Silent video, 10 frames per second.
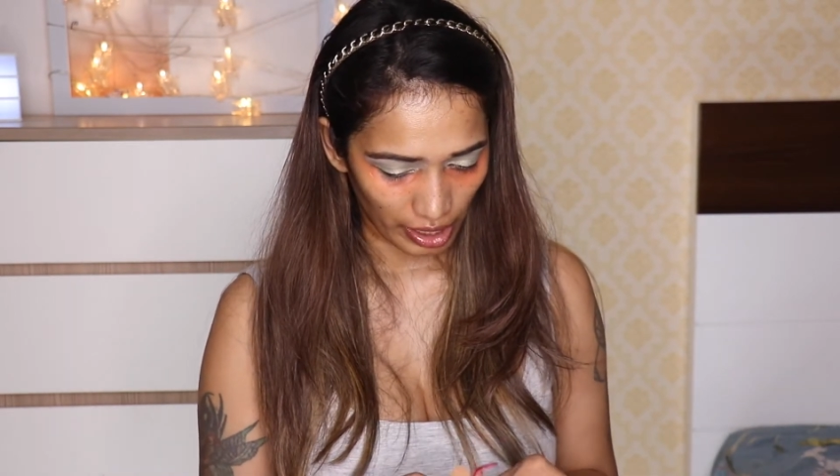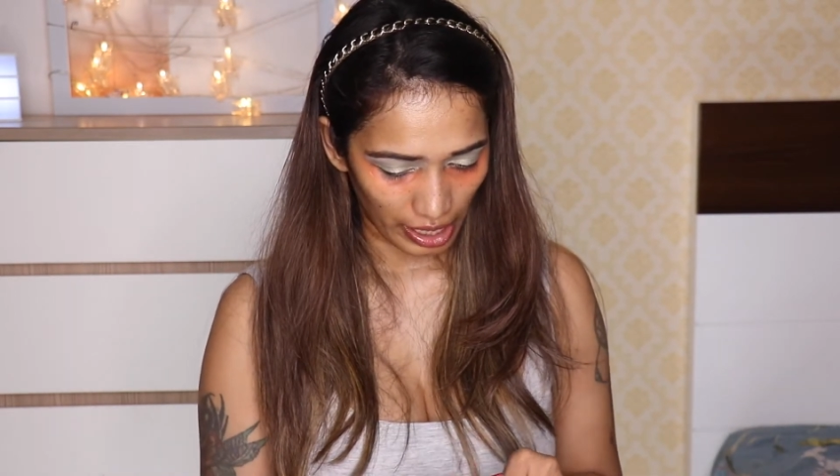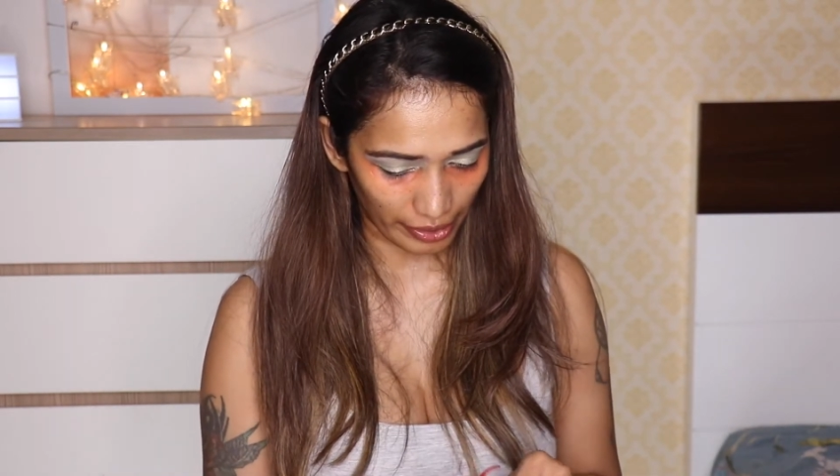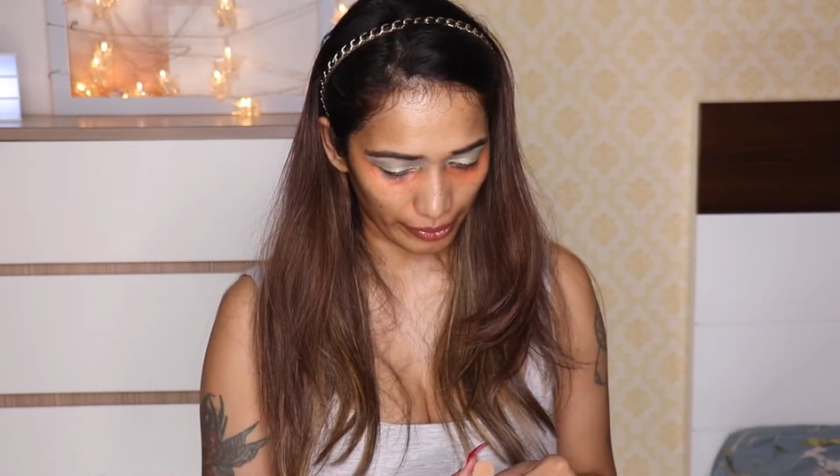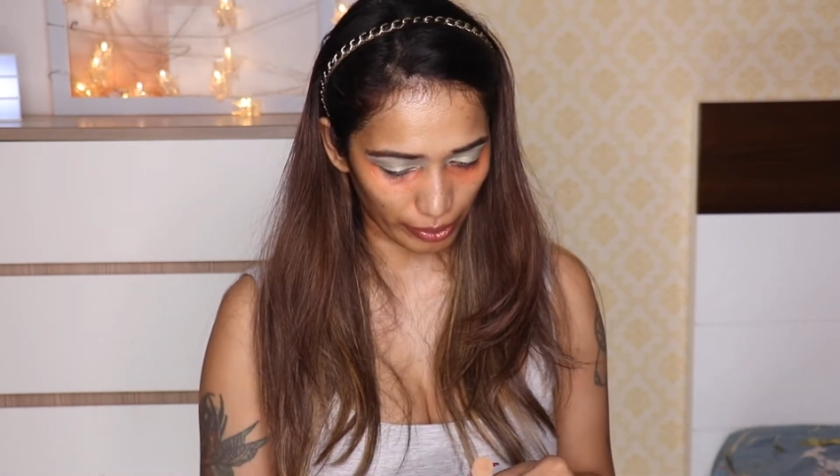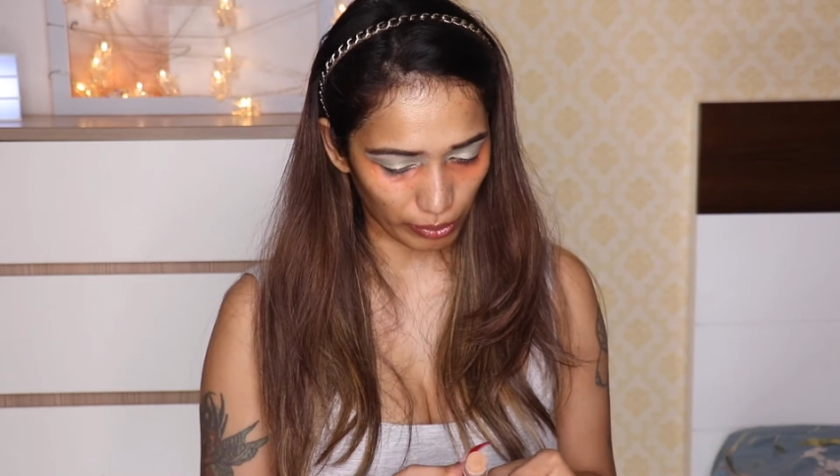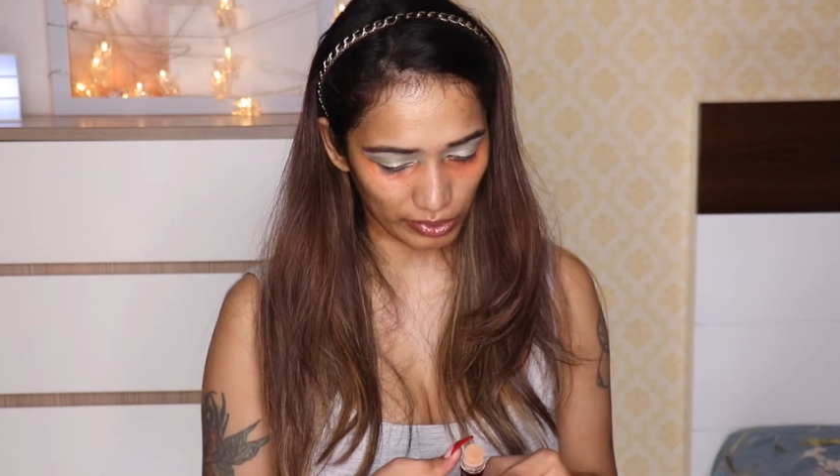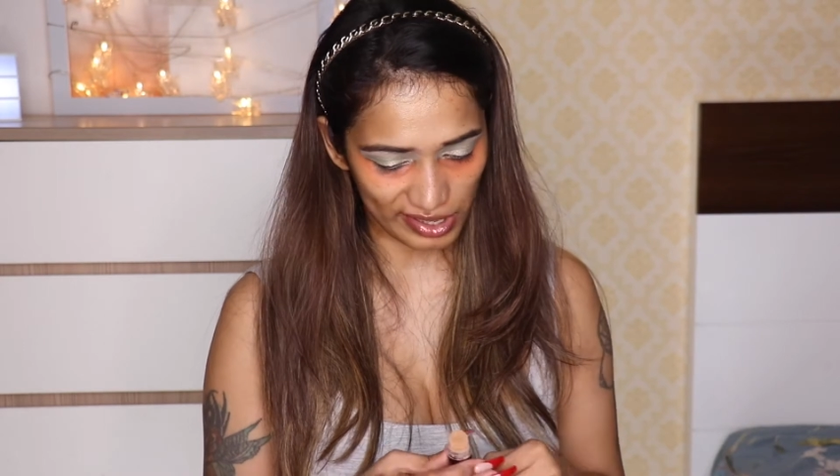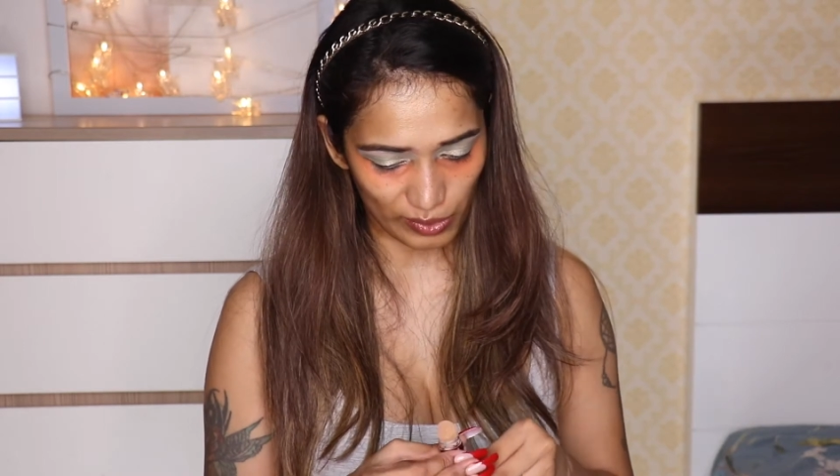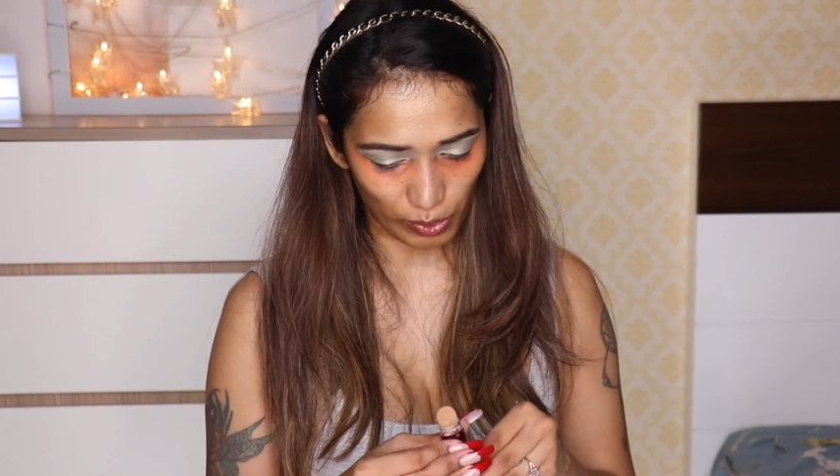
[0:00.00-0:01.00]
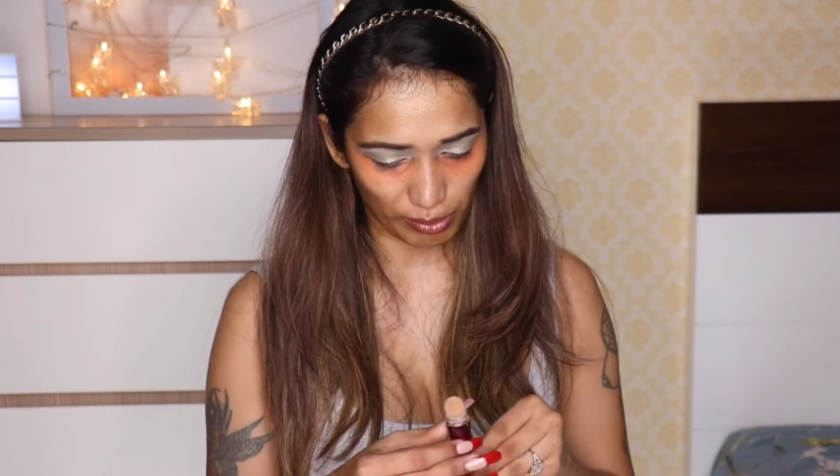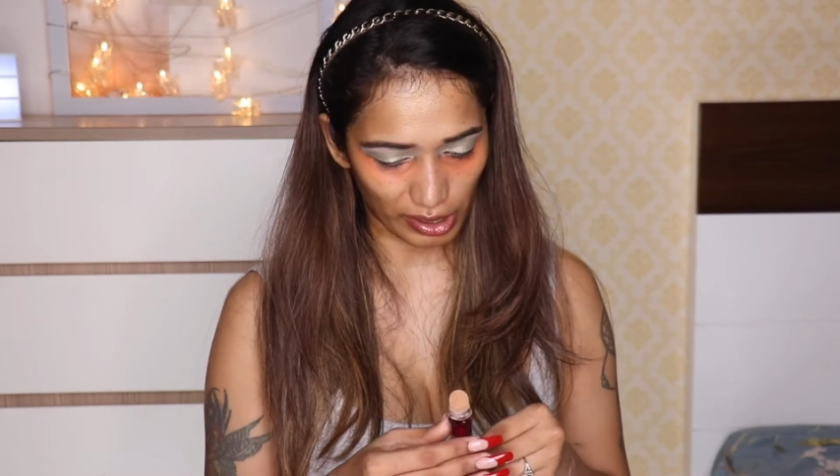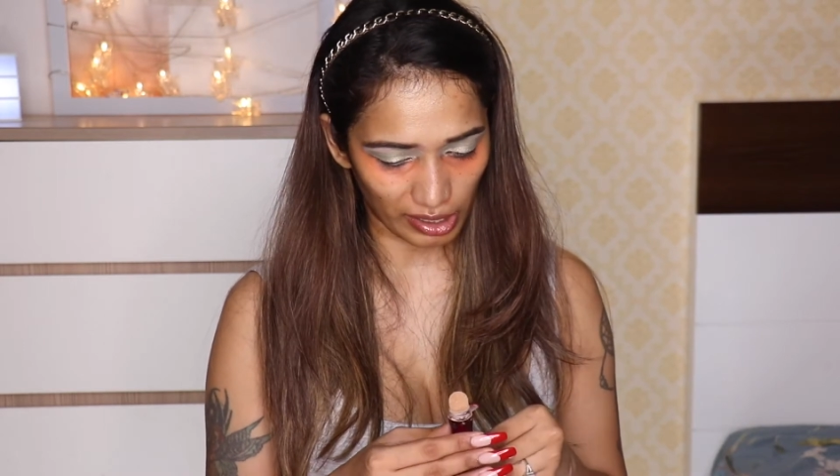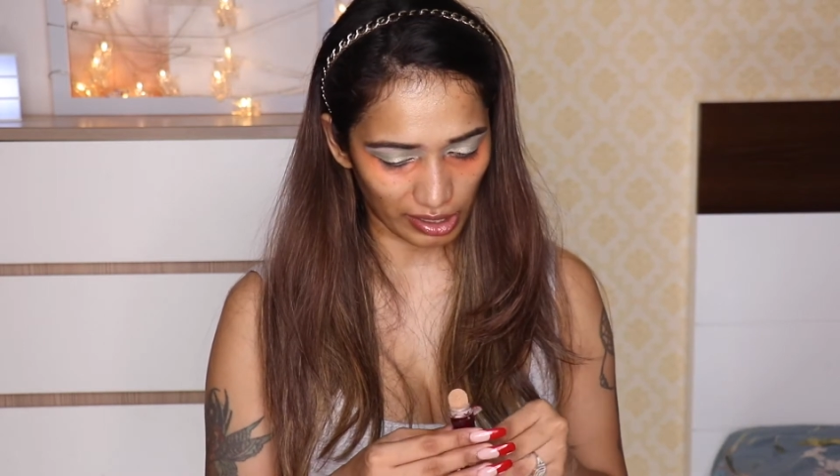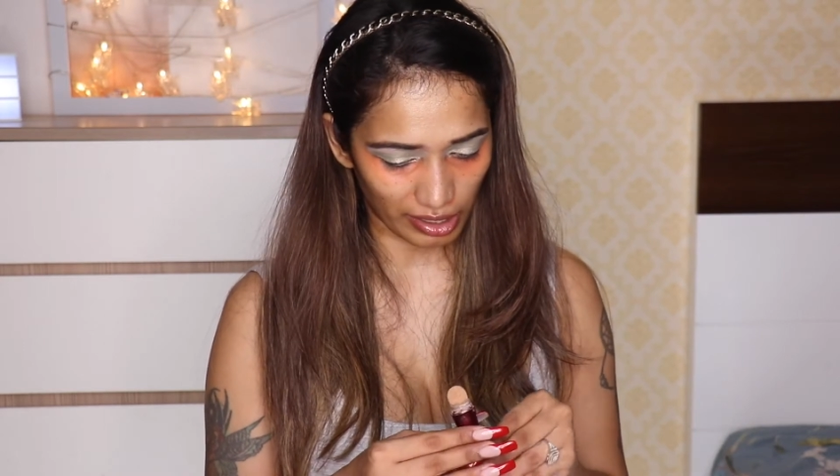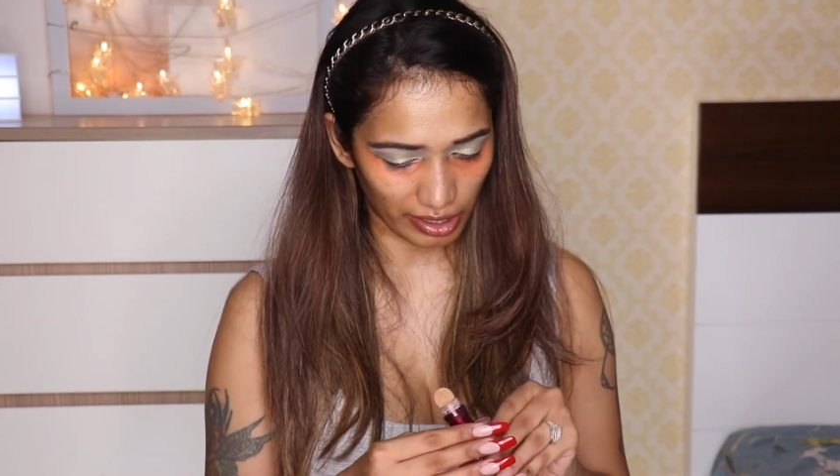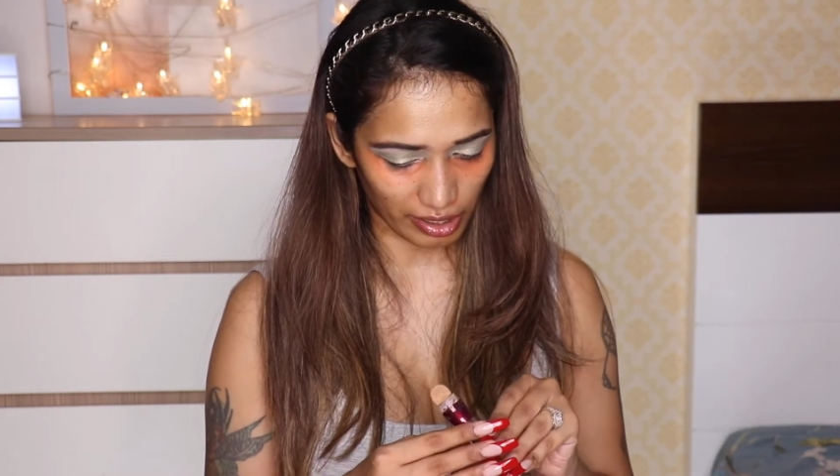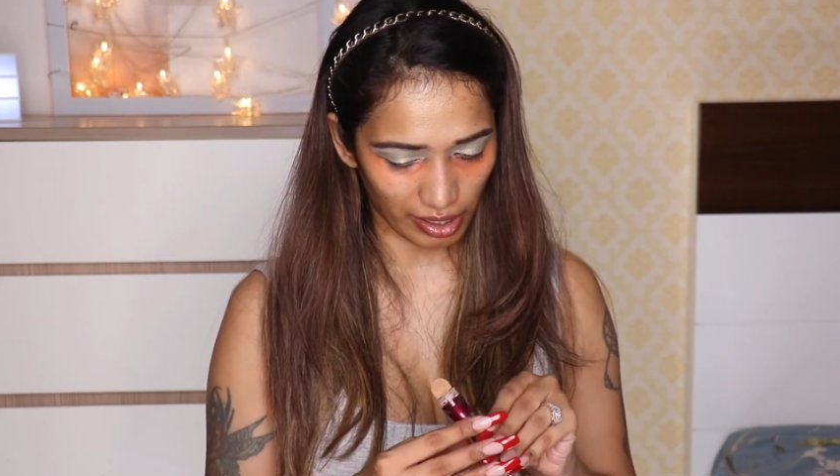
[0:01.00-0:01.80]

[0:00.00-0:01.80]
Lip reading: I don't know, this would be like,